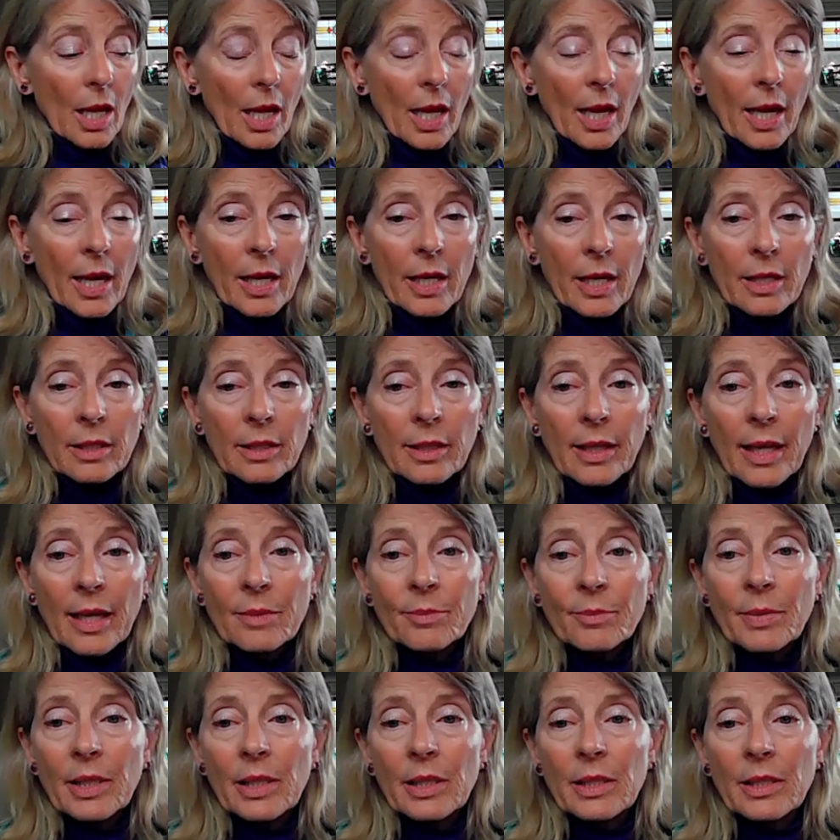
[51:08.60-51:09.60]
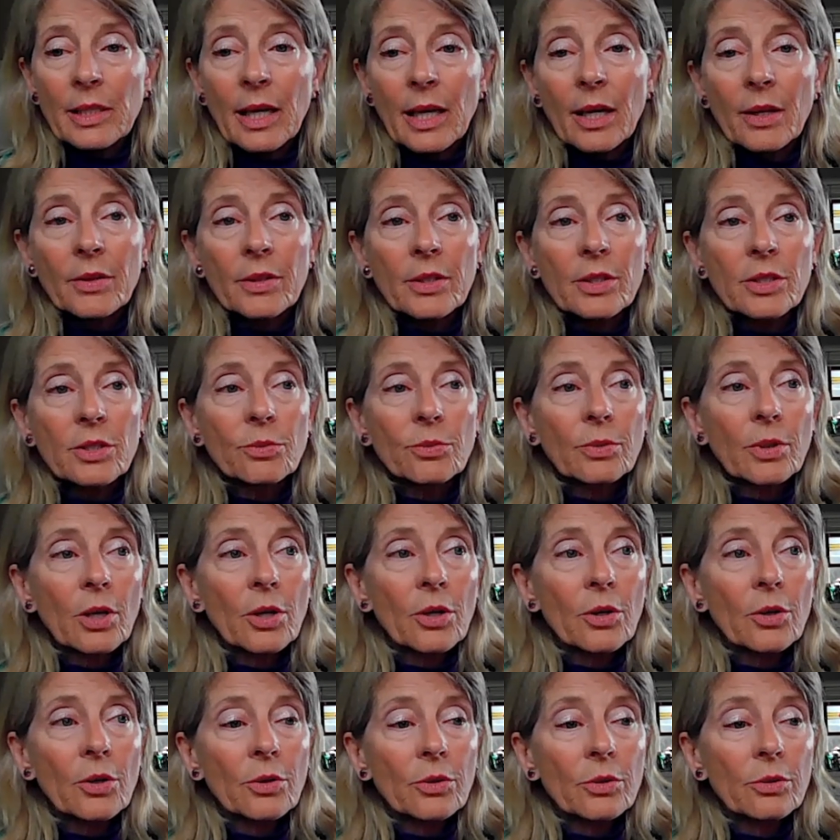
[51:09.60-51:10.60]
and led me down this
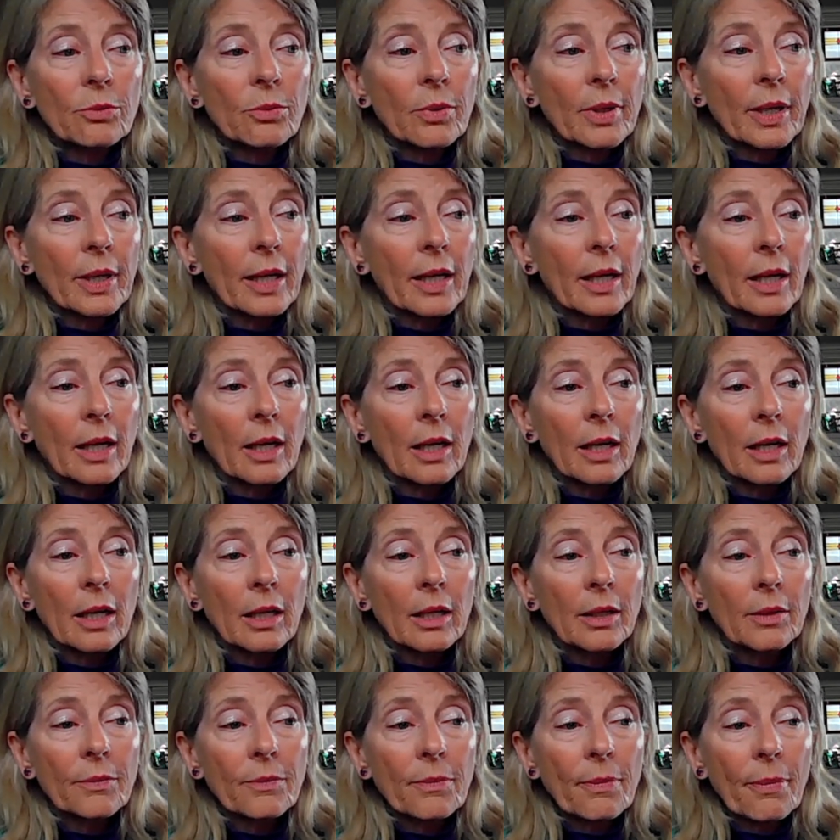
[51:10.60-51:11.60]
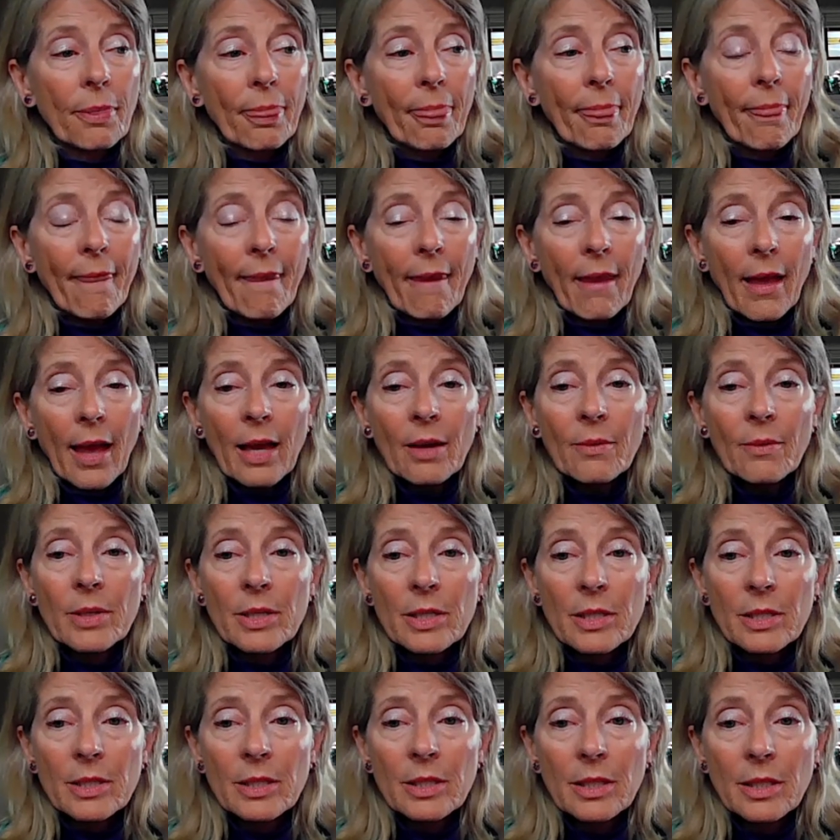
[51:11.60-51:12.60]
road where I
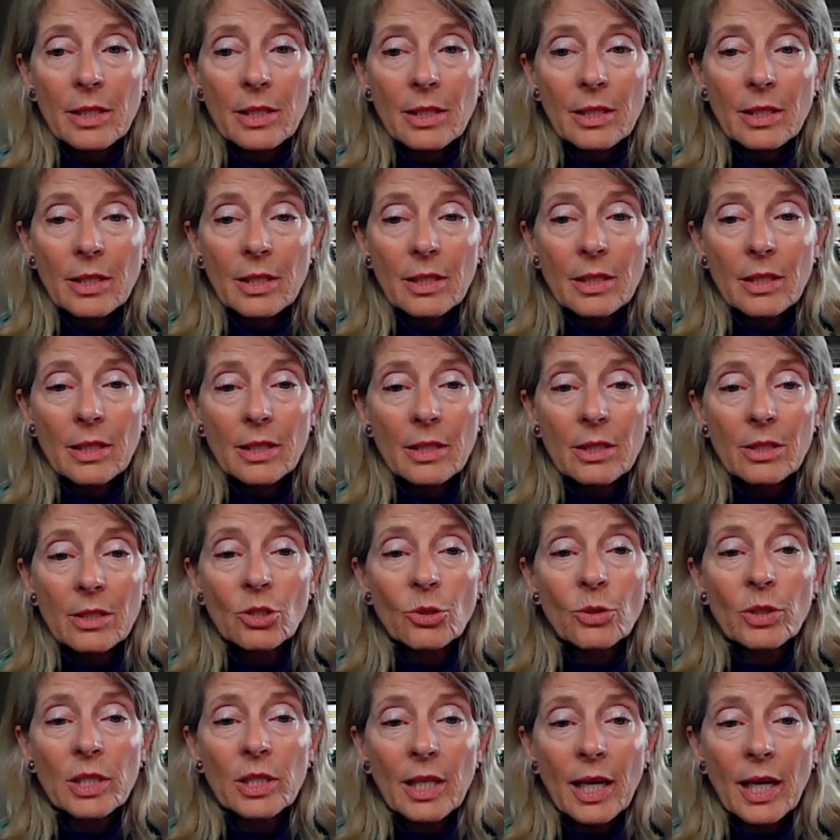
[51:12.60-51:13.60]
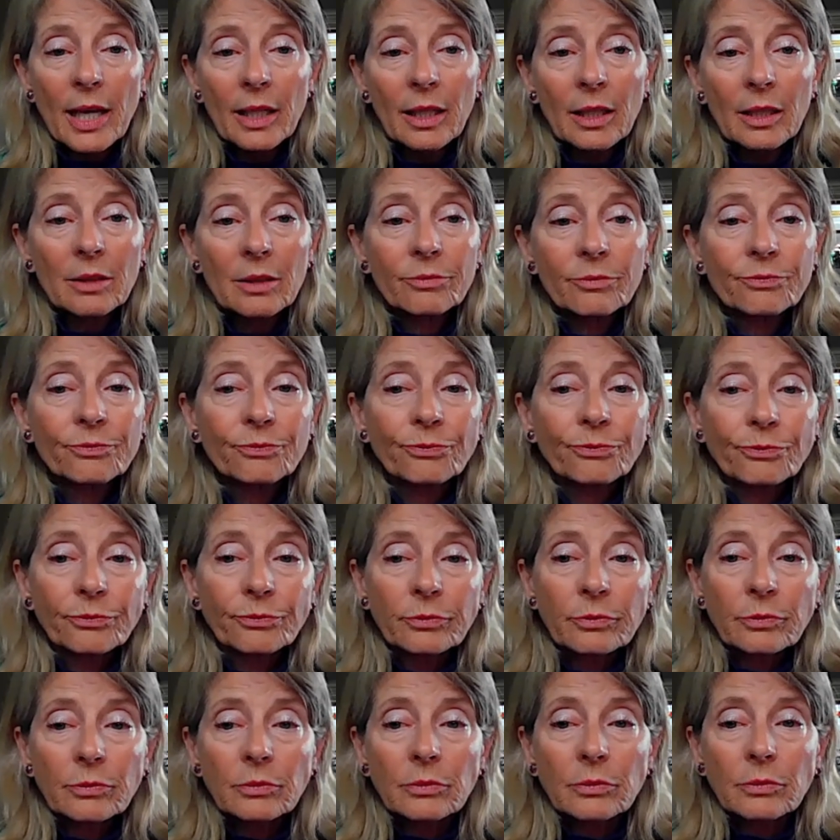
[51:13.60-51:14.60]
was suicidal.
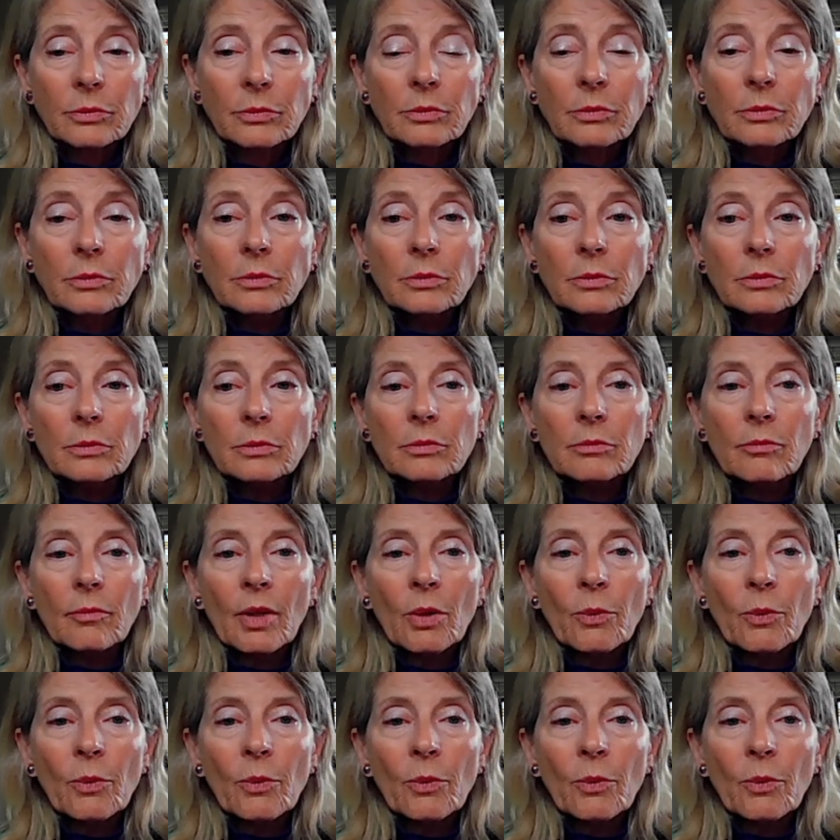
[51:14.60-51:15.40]
Was